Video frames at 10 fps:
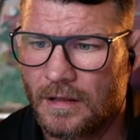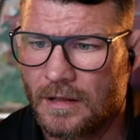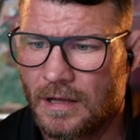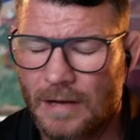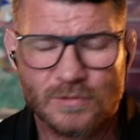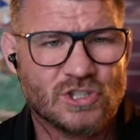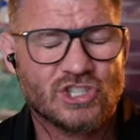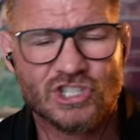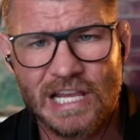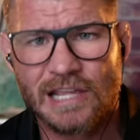I was
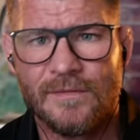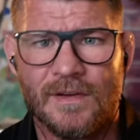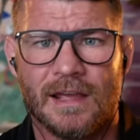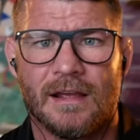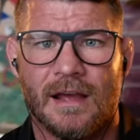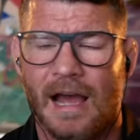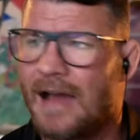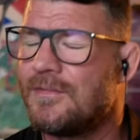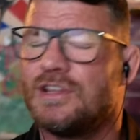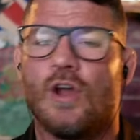sick of it.
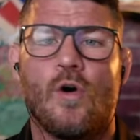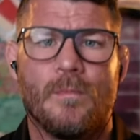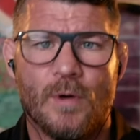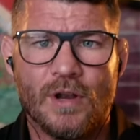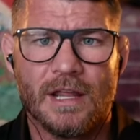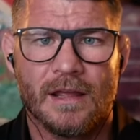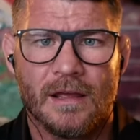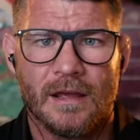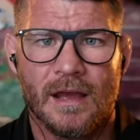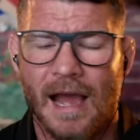Having no money,
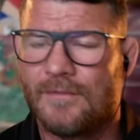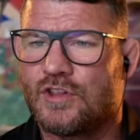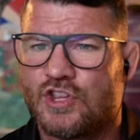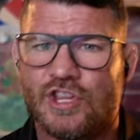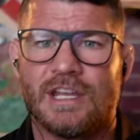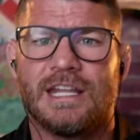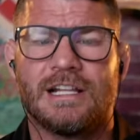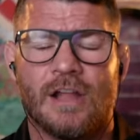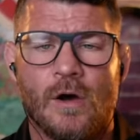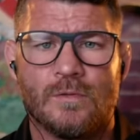having shitty
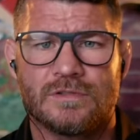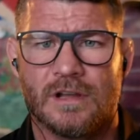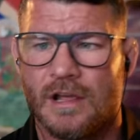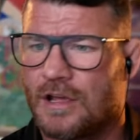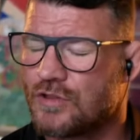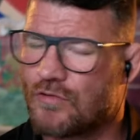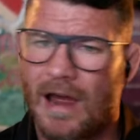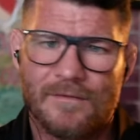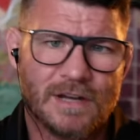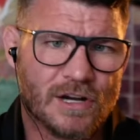clothes,
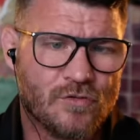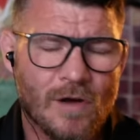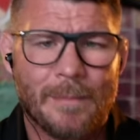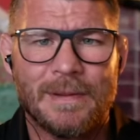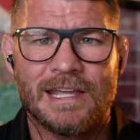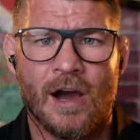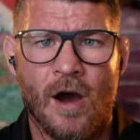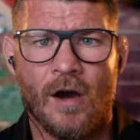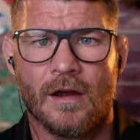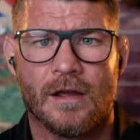driving a crappy
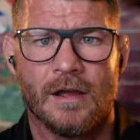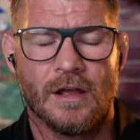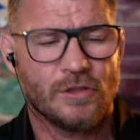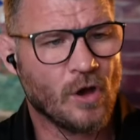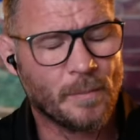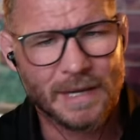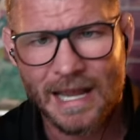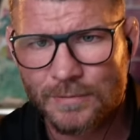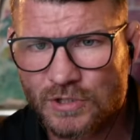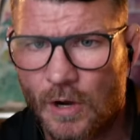car, not being
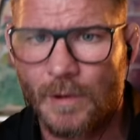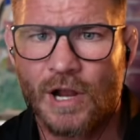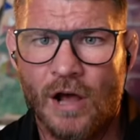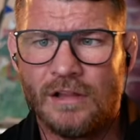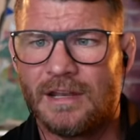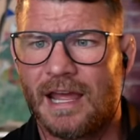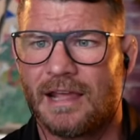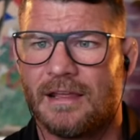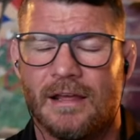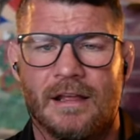able to go on
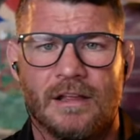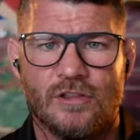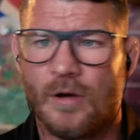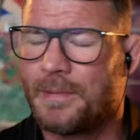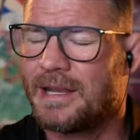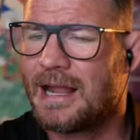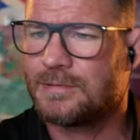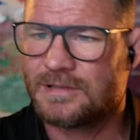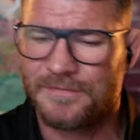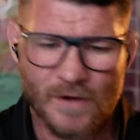holiday, not being able
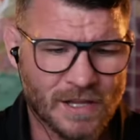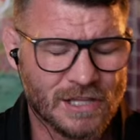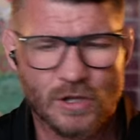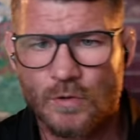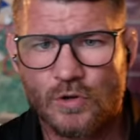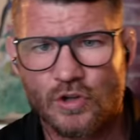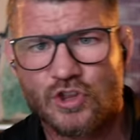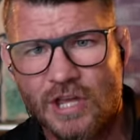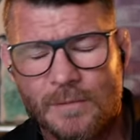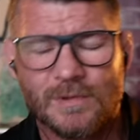to fucking do good
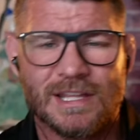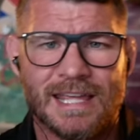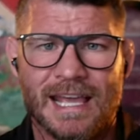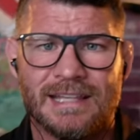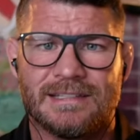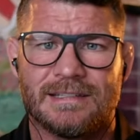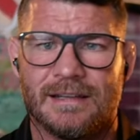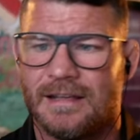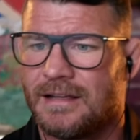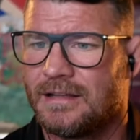shit with the kids.
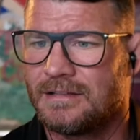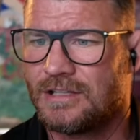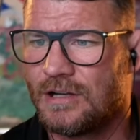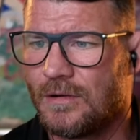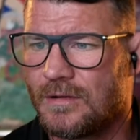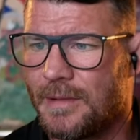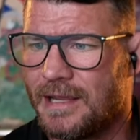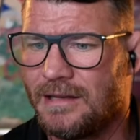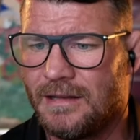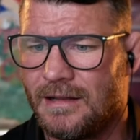Do you know what I
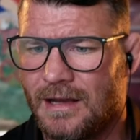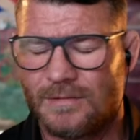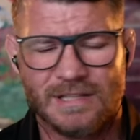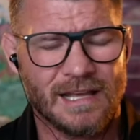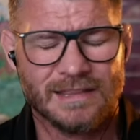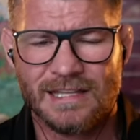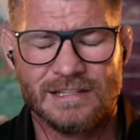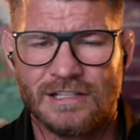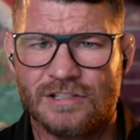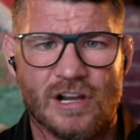mean? I was like,
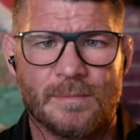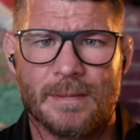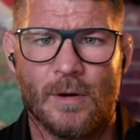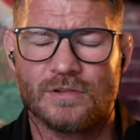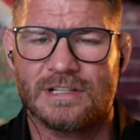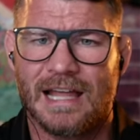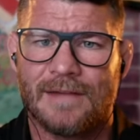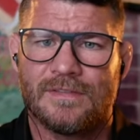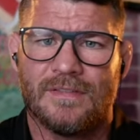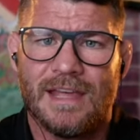there's got to be more to
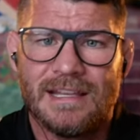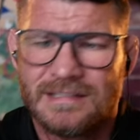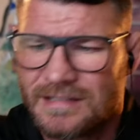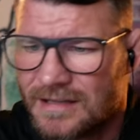life than this.